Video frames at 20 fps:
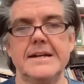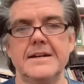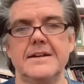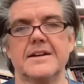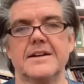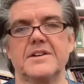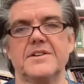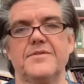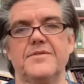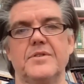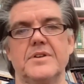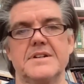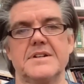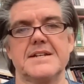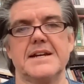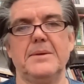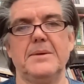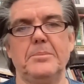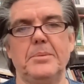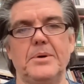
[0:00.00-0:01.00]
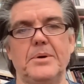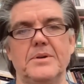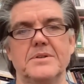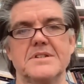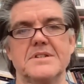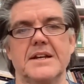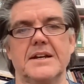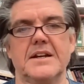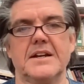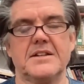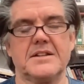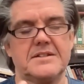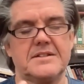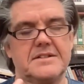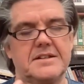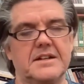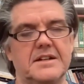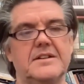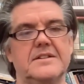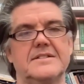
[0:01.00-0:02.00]
edict, for example, is like a
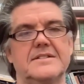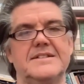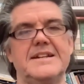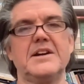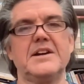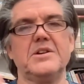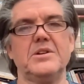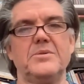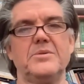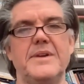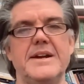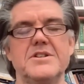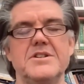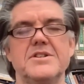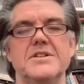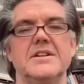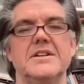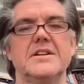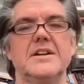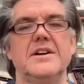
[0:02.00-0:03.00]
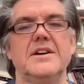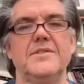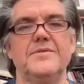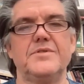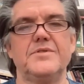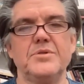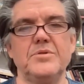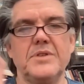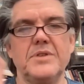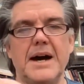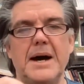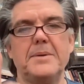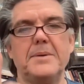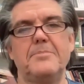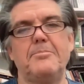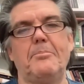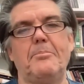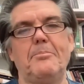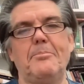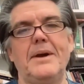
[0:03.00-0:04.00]
declaration of do
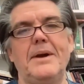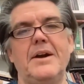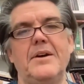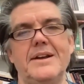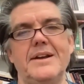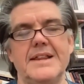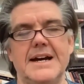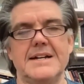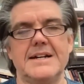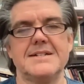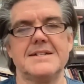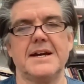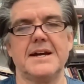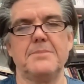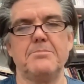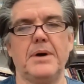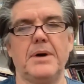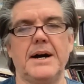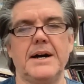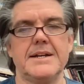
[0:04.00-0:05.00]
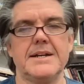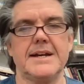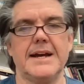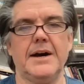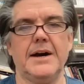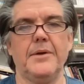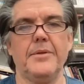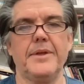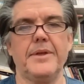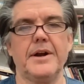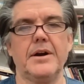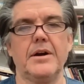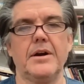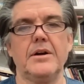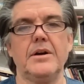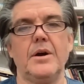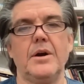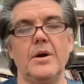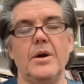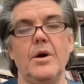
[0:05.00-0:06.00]
not bury that dead body out
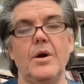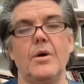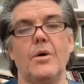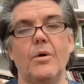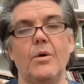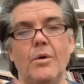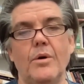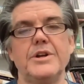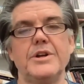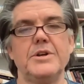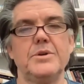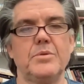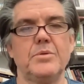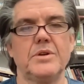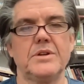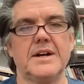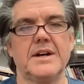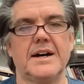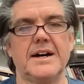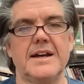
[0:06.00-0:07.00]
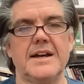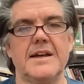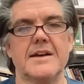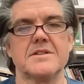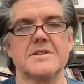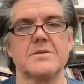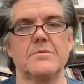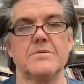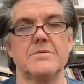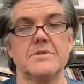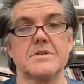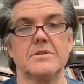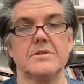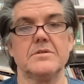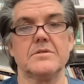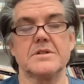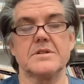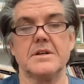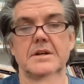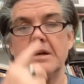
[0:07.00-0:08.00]
there or you will die as a
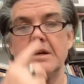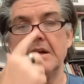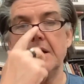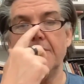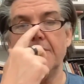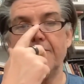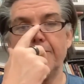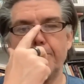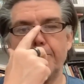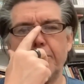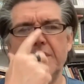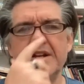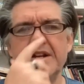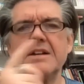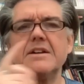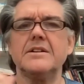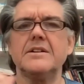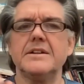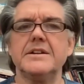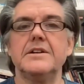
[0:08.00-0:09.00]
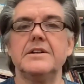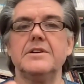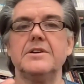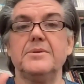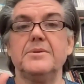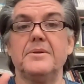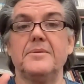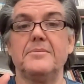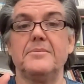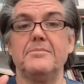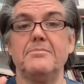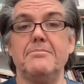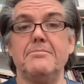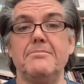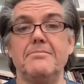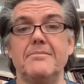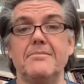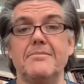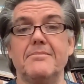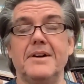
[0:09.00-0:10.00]
result. Pretty clear
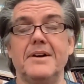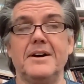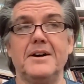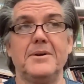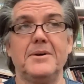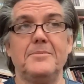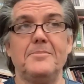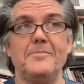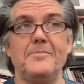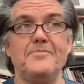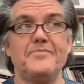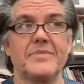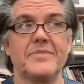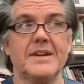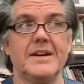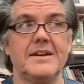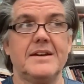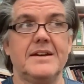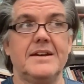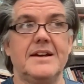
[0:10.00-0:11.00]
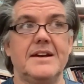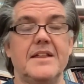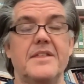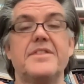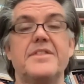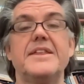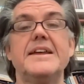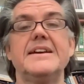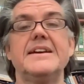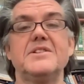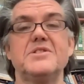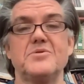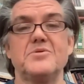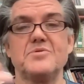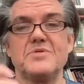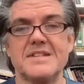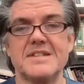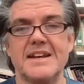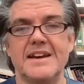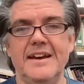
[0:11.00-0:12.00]
thing to
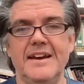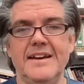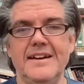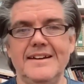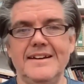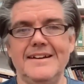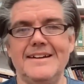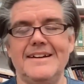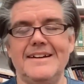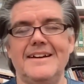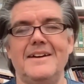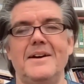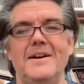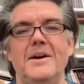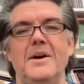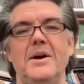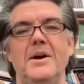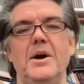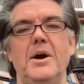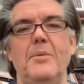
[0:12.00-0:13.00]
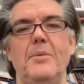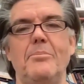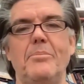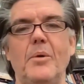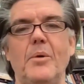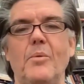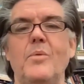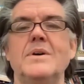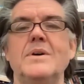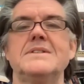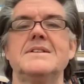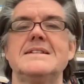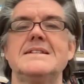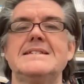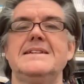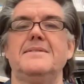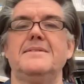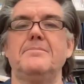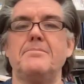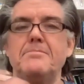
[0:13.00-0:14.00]
say, but what
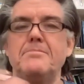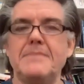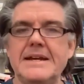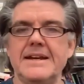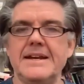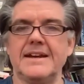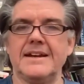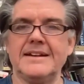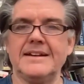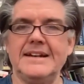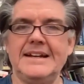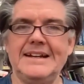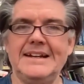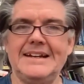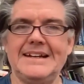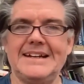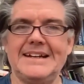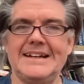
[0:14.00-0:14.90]
does it mean?